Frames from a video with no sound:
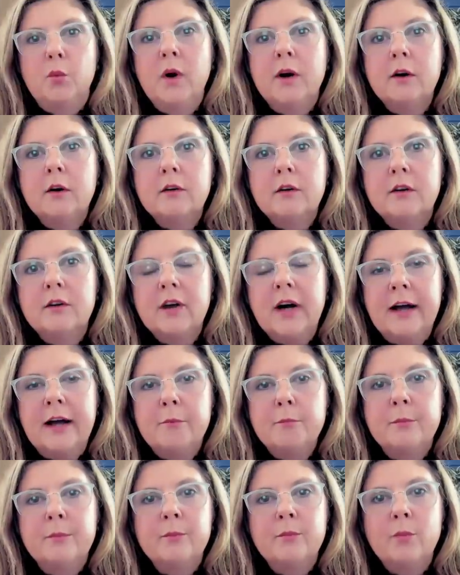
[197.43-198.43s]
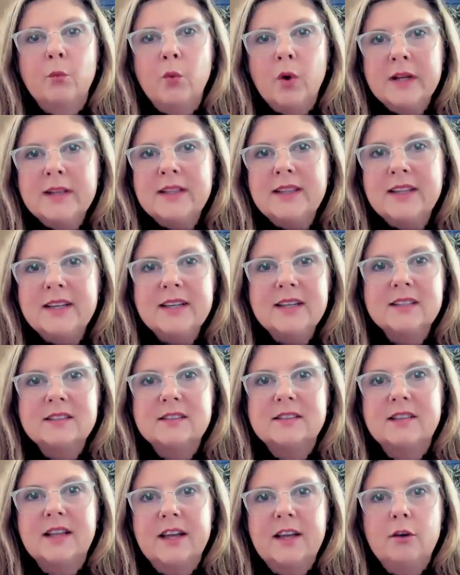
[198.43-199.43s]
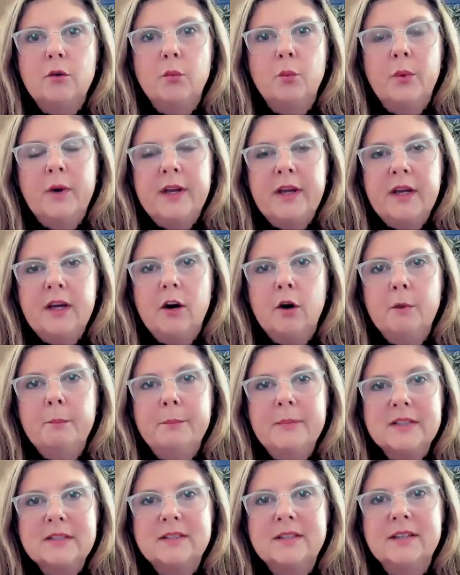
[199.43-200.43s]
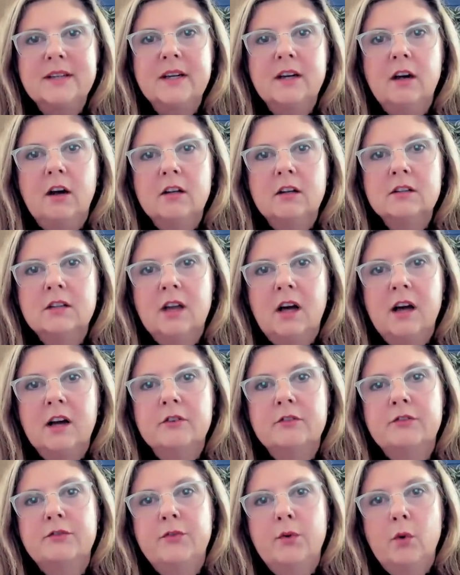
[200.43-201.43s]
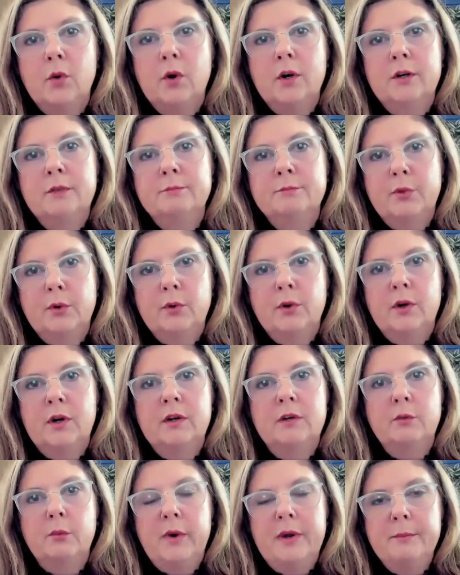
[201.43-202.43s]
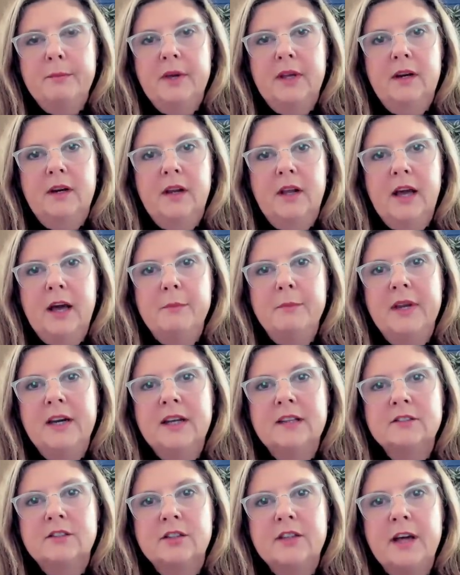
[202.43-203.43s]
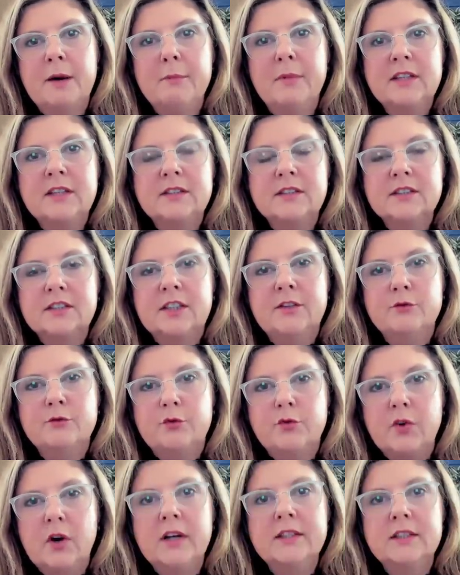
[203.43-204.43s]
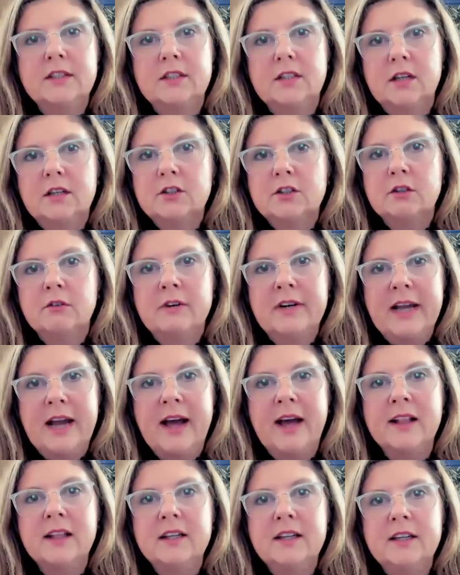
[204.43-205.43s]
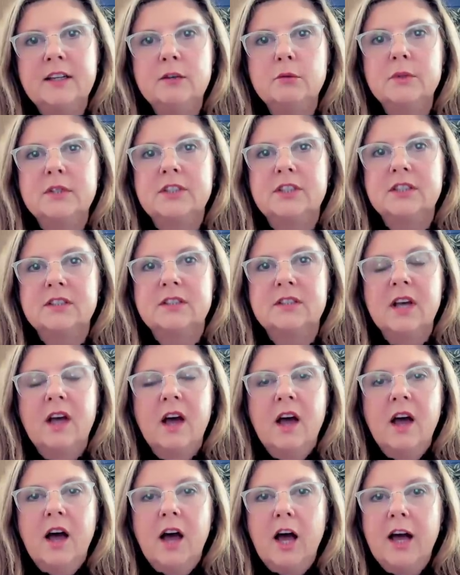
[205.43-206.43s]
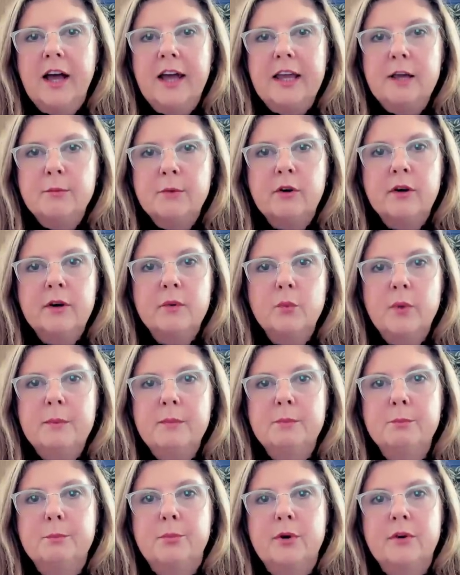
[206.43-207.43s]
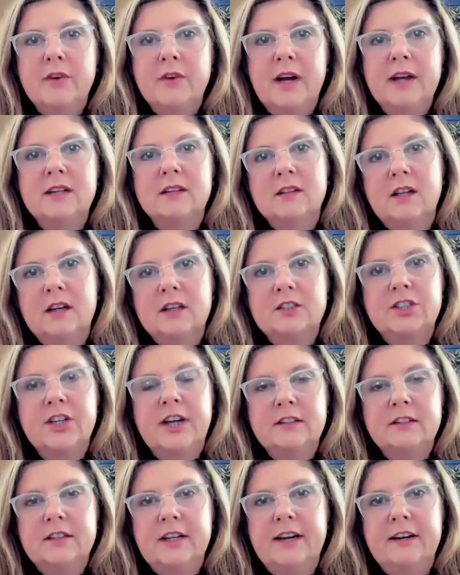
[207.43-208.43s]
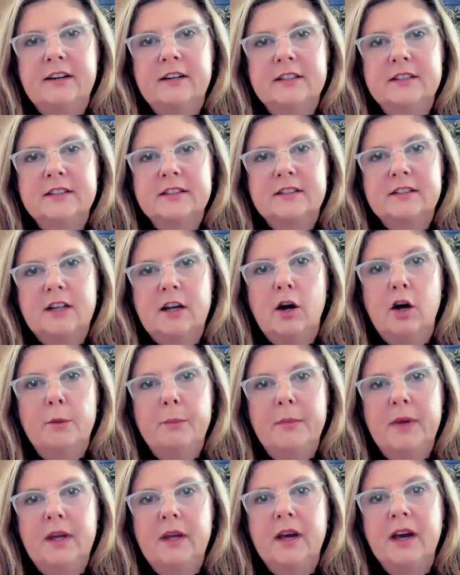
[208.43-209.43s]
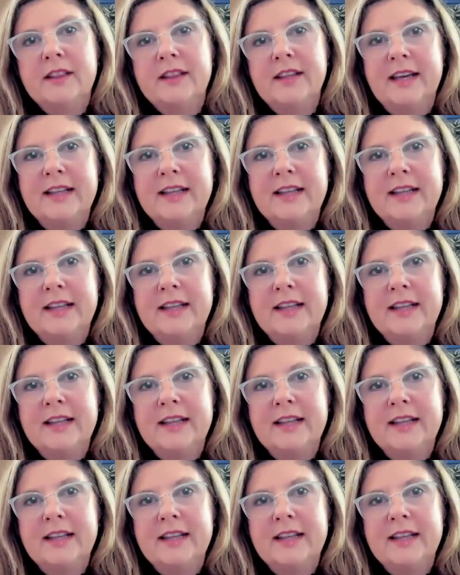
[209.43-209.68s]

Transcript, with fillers: well, um, one thing is that we are missing a lot of foreign-born women. I mean, and so that makes us confront the reality, which is uh, immigrant women provide a lot of childcare in this economy, and